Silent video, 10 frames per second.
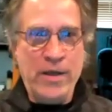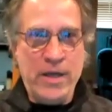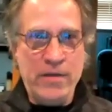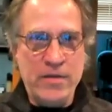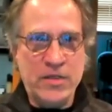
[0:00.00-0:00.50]

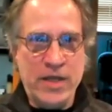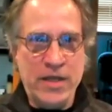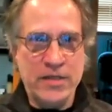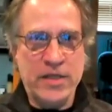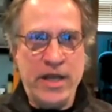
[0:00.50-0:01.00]
in the
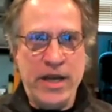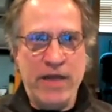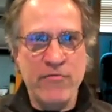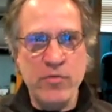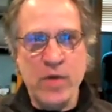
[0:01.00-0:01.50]
sense that
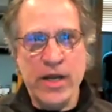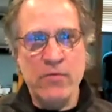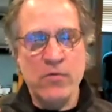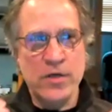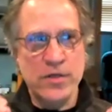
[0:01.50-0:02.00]
everybody
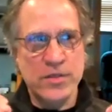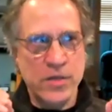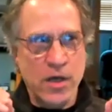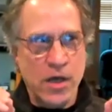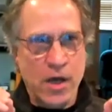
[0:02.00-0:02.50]
was
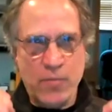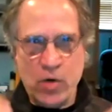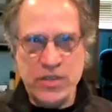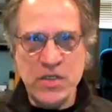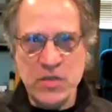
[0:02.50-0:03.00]

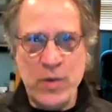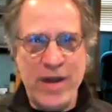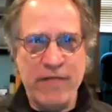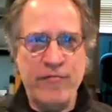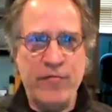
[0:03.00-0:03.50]

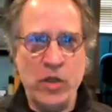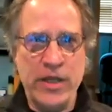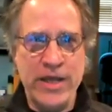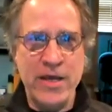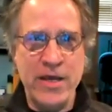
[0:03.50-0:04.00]
participating
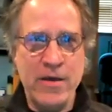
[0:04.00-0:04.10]
fully.